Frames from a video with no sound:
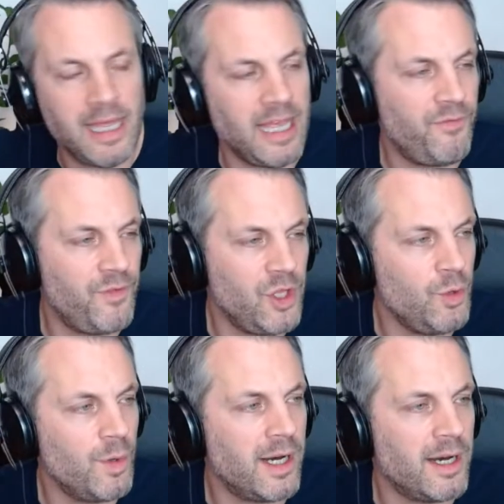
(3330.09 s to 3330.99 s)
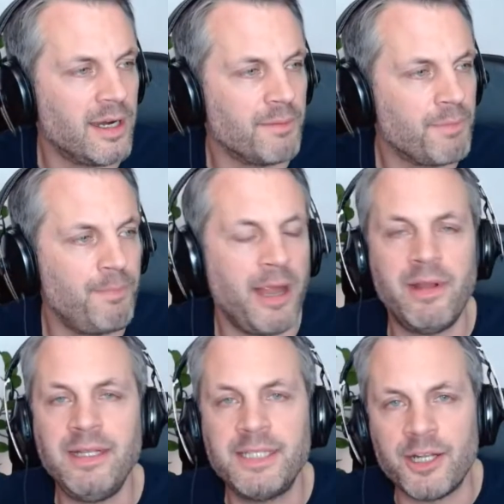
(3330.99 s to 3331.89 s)
if you are
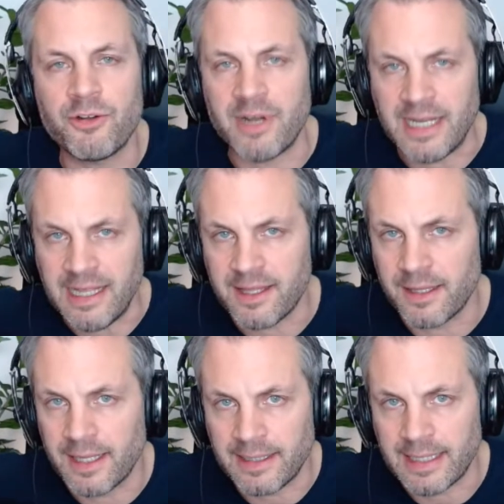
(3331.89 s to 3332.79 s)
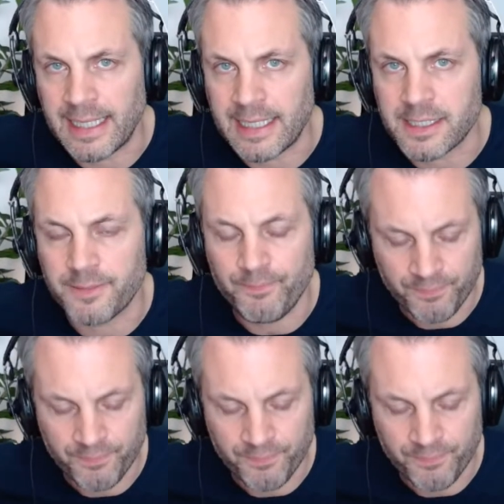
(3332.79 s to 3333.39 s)
preparing dinner or anything like that,